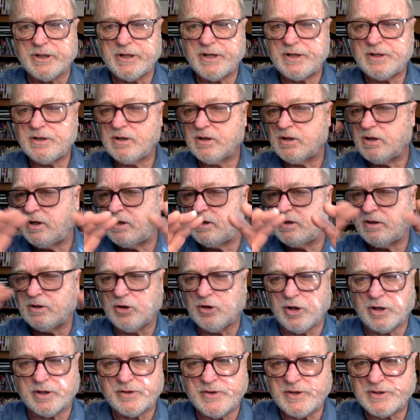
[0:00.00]
it.
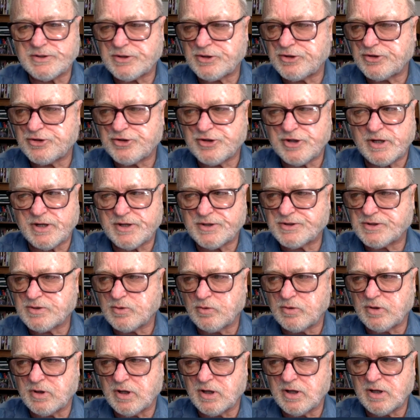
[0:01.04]
Look, this is just a,
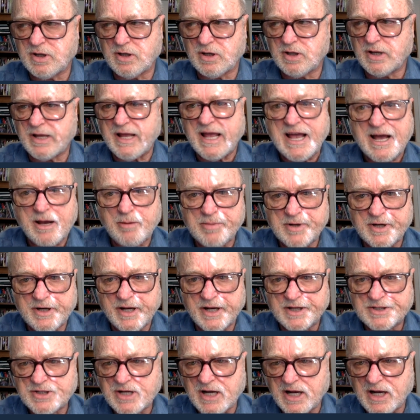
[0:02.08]
a habit.
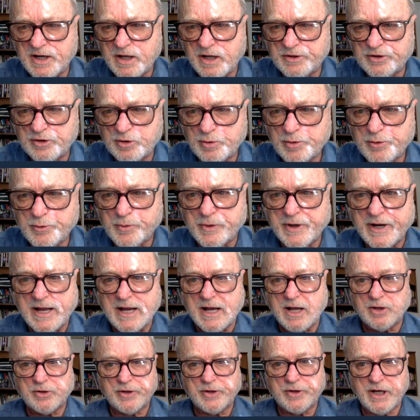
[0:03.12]
It's got nothing to do with
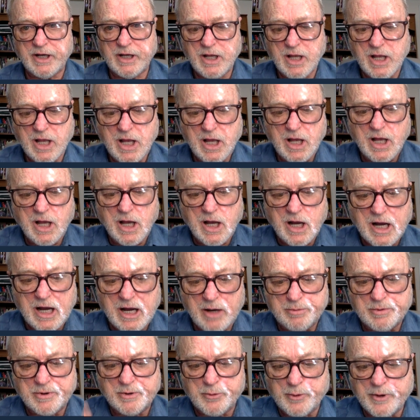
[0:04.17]
reality. I
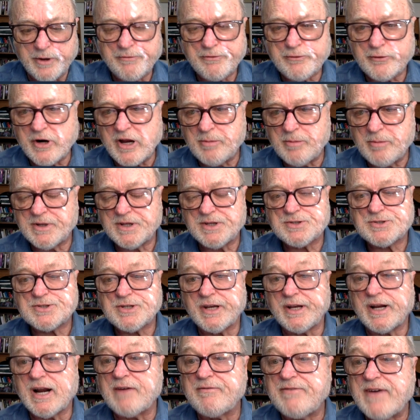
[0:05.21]
would reframe it and say,
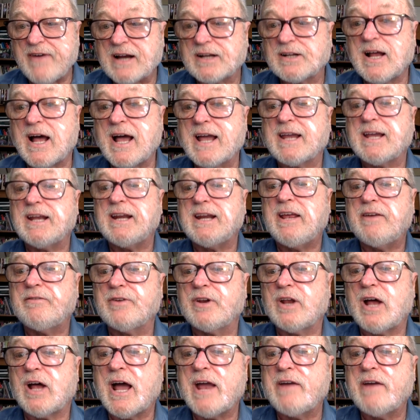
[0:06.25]
and in fact, I can even,
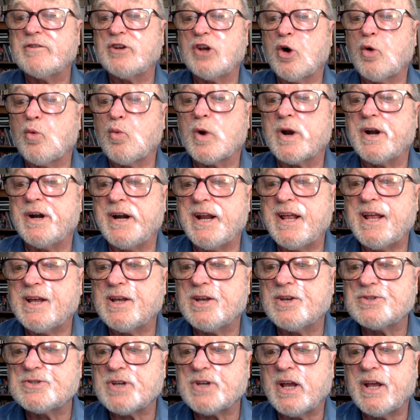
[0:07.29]
I even know what it
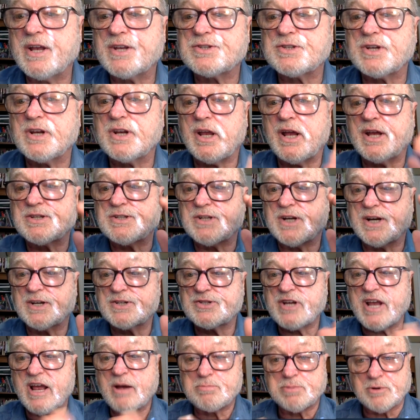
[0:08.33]
is. It's a, it's an
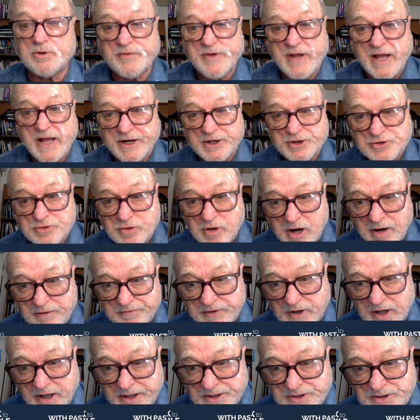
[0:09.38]
example of
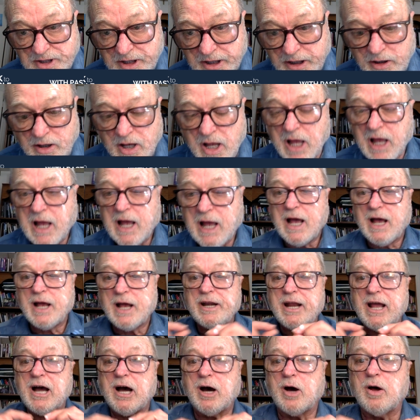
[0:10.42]
catastrophizing.
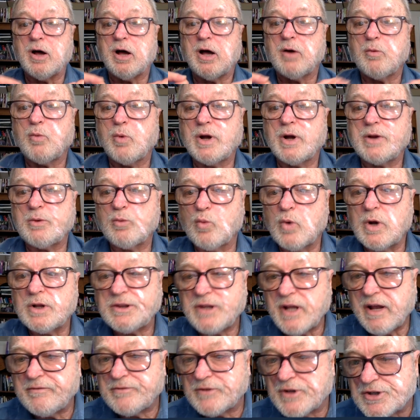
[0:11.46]
Now, what, what
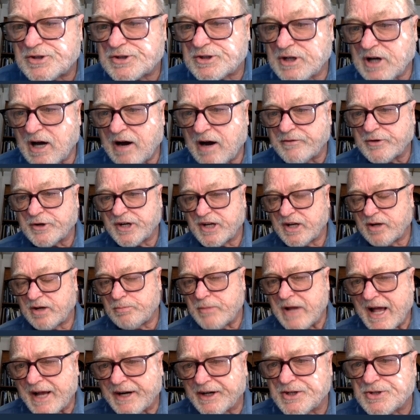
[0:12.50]
they've discovered in
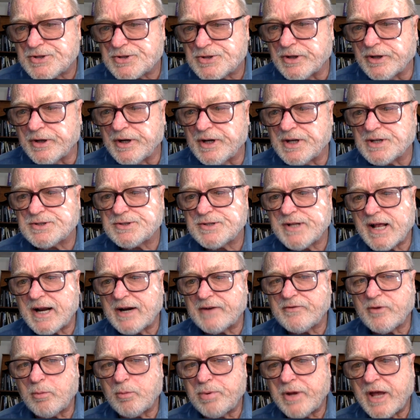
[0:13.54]
medicine is that if a
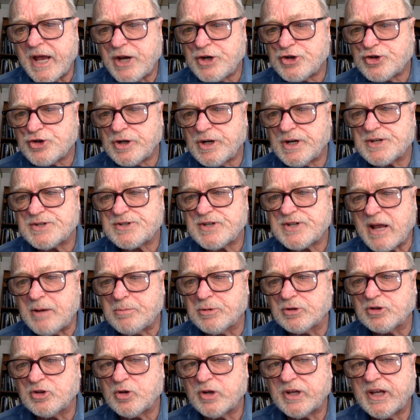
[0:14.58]
patient is able
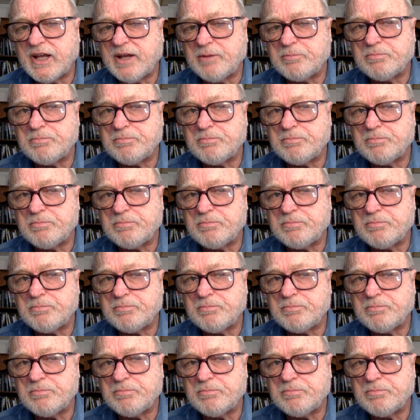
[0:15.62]
to get,